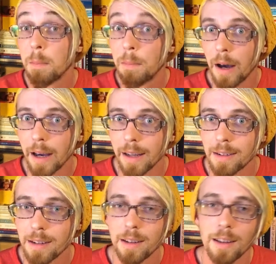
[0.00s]

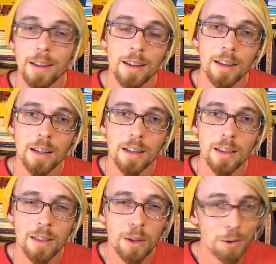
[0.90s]
But
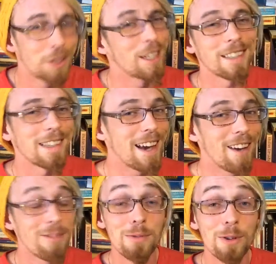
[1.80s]
those
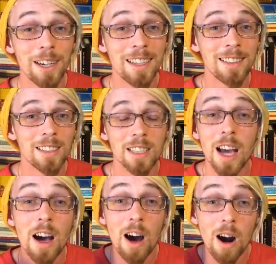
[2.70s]
6.5 points
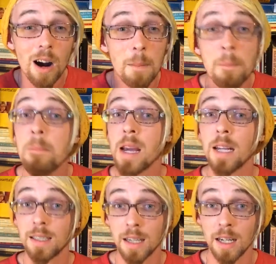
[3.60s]
are
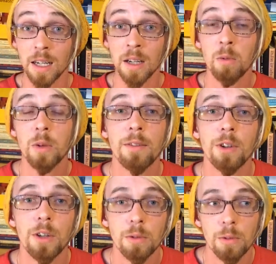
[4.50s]
amazing whenever
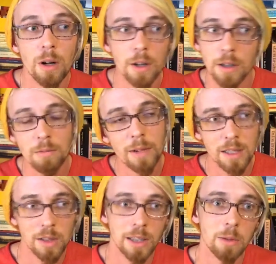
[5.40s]
you aren't
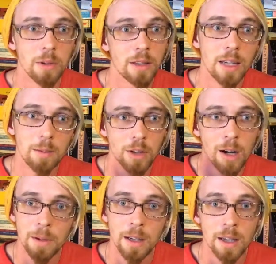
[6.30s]
wrestling with
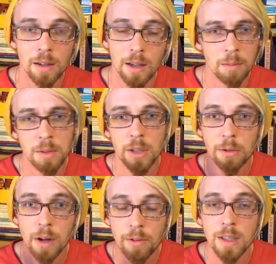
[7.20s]
name-dropping and obscure
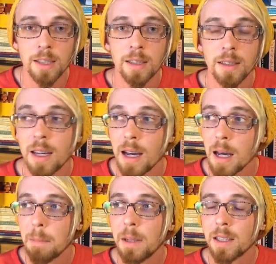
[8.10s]
references,
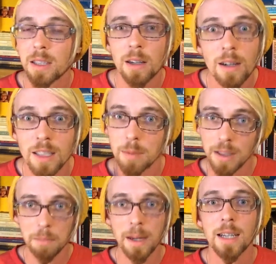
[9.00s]
because the concepts
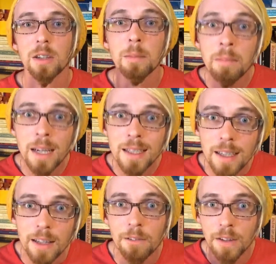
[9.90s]
he unpacks are
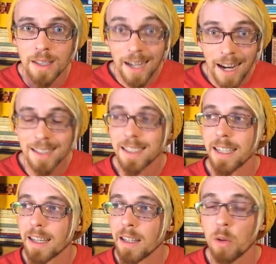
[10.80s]
amazing. They're
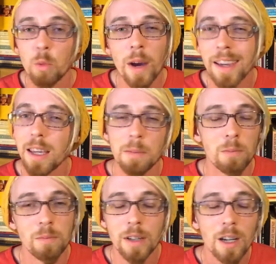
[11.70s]
fantastic. And the way
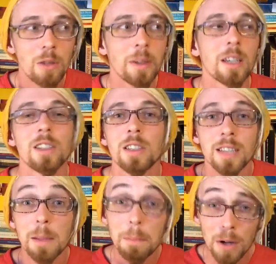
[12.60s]
oh my gosh, it's
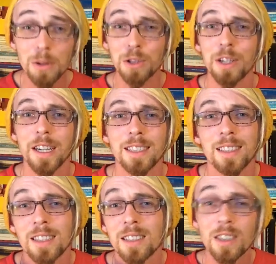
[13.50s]
like poetry, it's
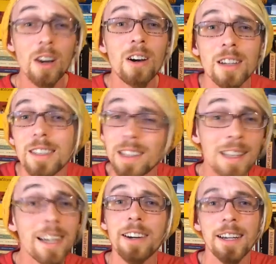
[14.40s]
like song, it's
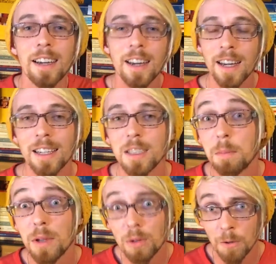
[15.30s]
lyric, it's
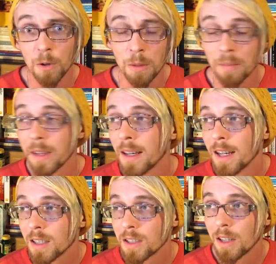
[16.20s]
beautiful.
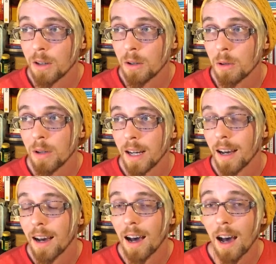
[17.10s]
So
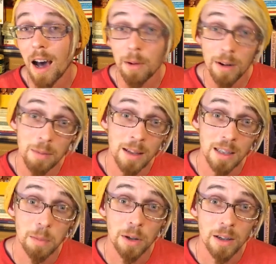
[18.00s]
I recommend this
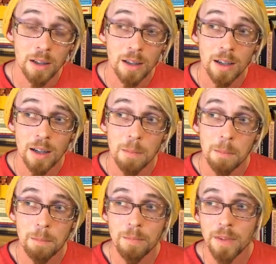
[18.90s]
book.
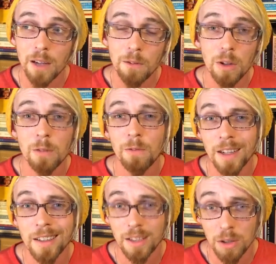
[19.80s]
If you can
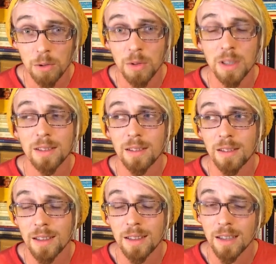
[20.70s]
find it used,
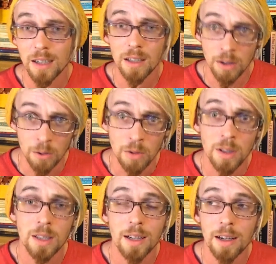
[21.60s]
get it used.